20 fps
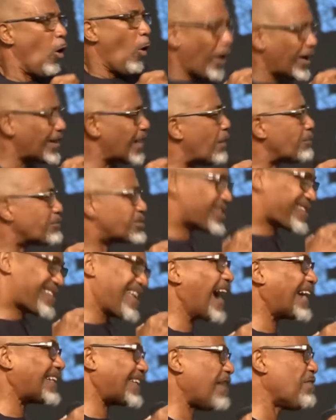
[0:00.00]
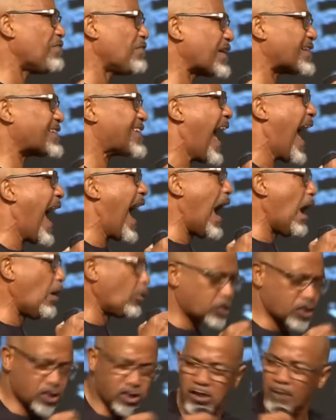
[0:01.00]
when I'm stuck in this
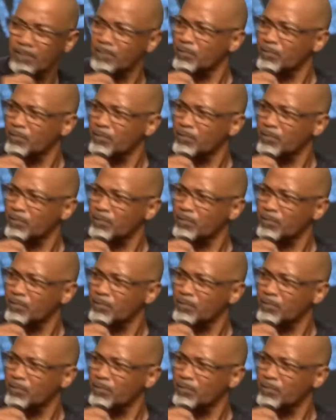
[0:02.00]
house